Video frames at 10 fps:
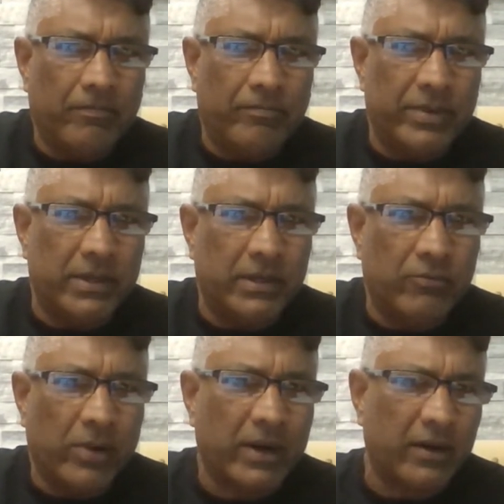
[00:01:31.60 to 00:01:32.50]
be
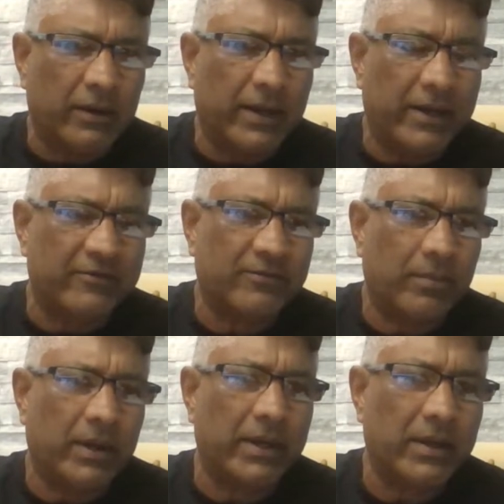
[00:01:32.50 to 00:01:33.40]
recognized
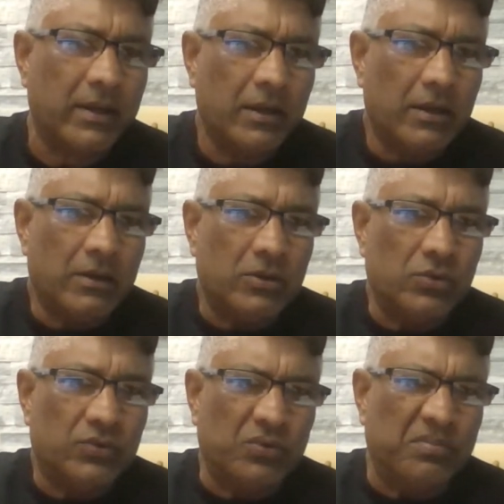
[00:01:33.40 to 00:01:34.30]
by
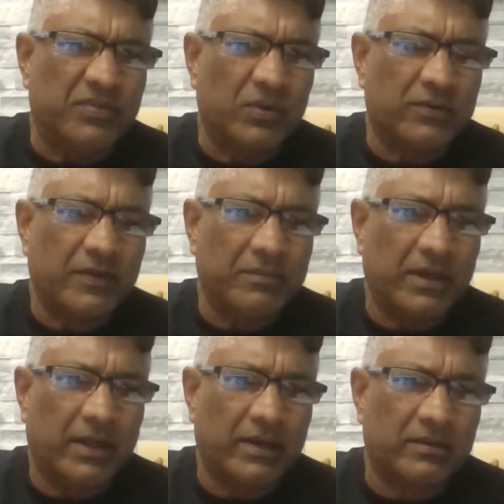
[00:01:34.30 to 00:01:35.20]
YouTube. So it's
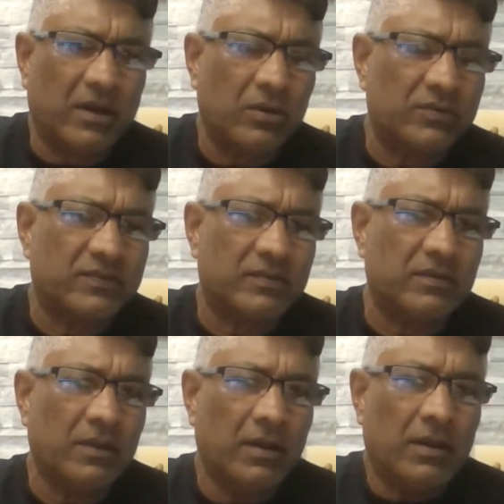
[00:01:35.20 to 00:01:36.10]
something like
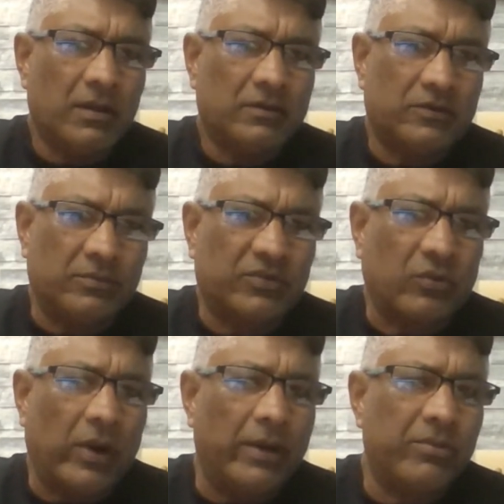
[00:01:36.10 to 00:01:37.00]
1,000
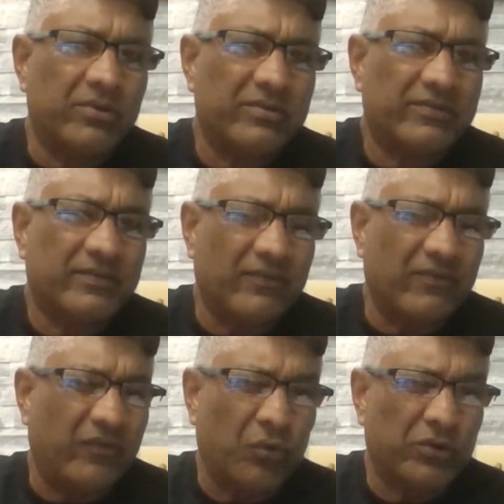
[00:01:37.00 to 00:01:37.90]
subscribers,
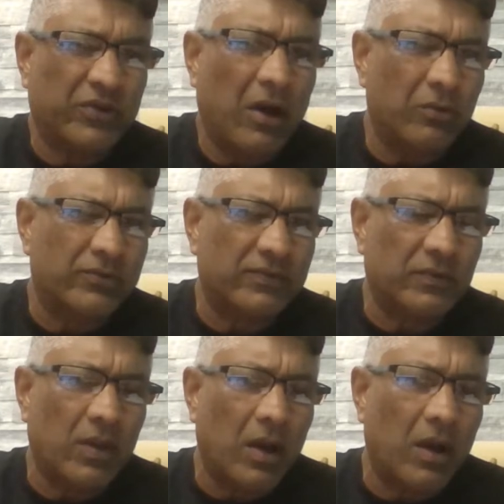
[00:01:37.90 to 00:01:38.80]

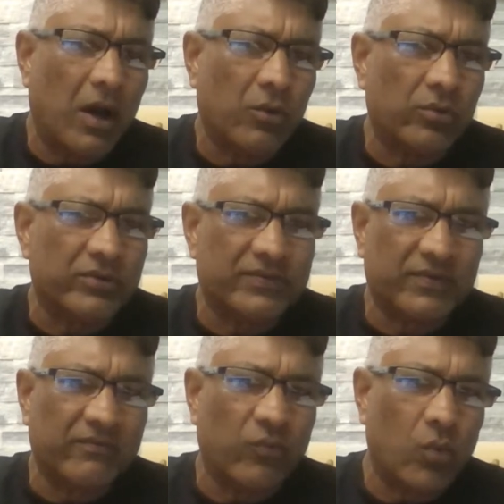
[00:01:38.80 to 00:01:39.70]
4,000 hours
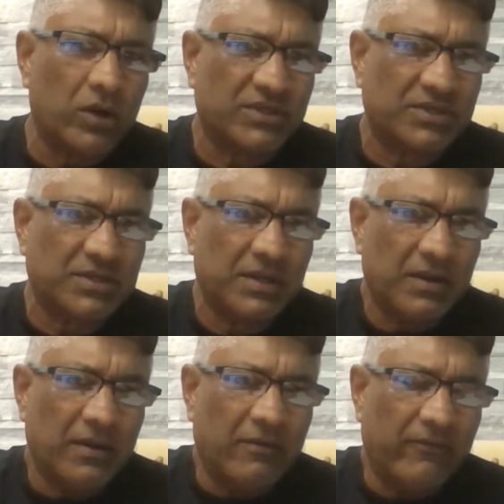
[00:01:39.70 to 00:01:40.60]
of watched
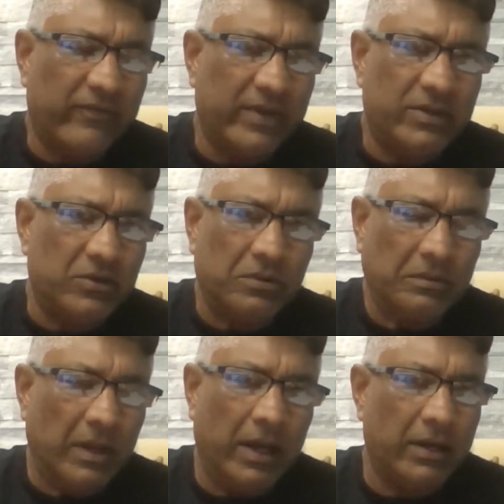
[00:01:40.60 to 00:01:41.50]
video,
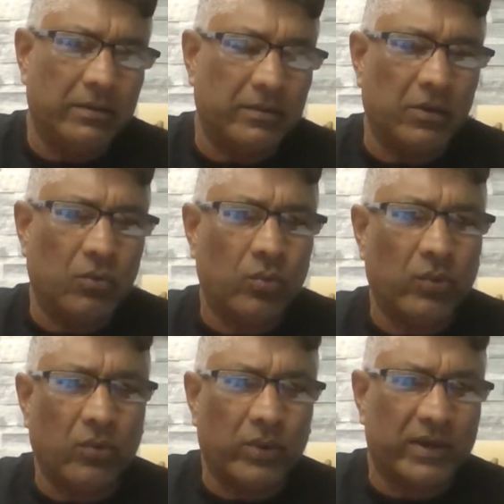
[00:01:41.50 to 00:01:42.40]
and
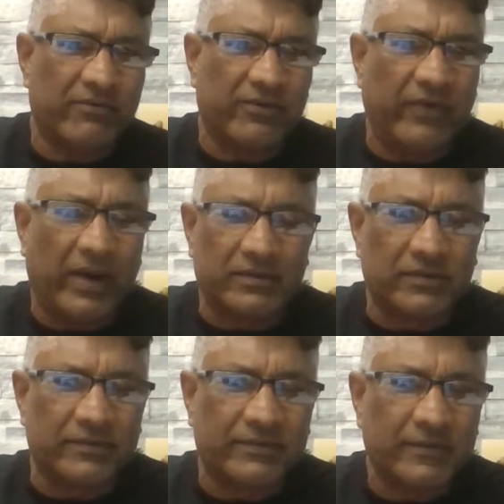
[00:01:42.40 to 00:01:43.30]
whatever
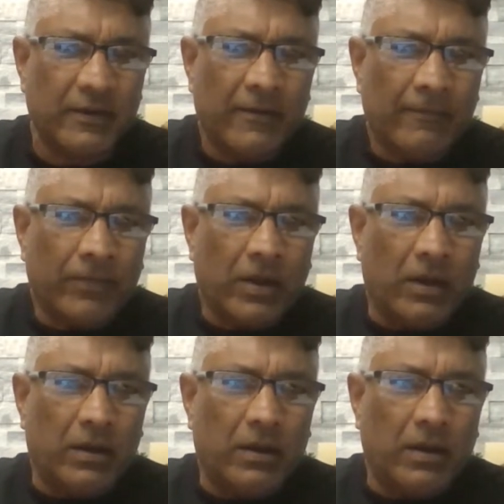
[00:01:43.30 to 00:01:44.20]
factors.
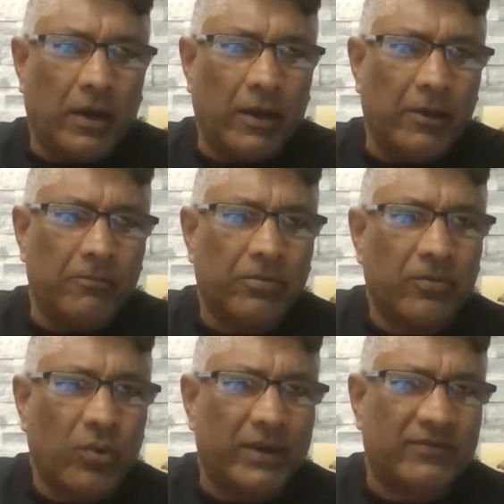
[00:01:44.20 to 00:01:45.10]
I am
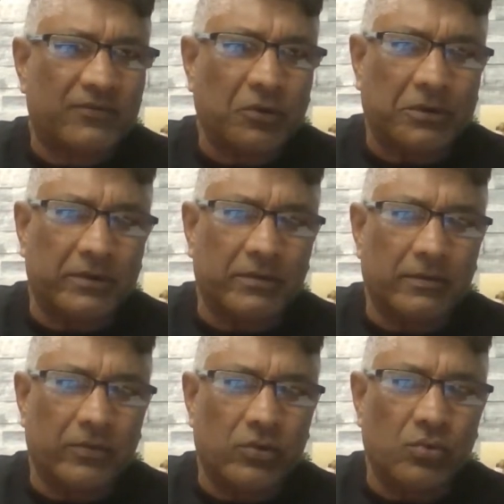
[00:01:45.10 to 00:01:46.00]
quite
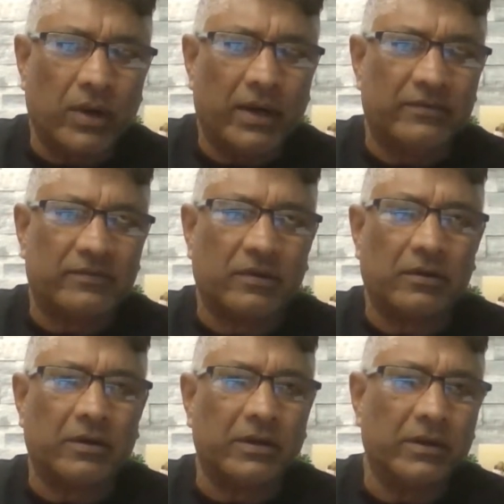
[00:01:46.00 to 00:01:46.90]
certain you guys
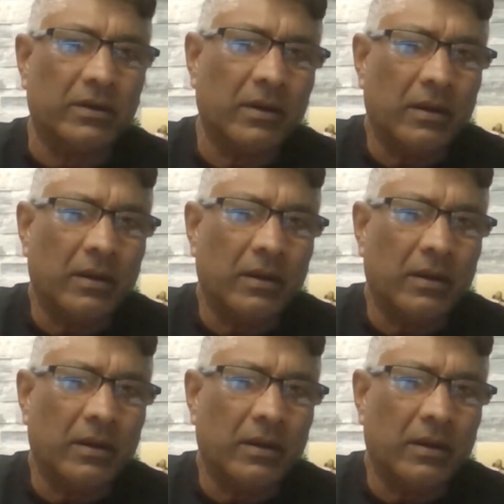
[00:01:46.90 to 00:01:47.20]
are gonna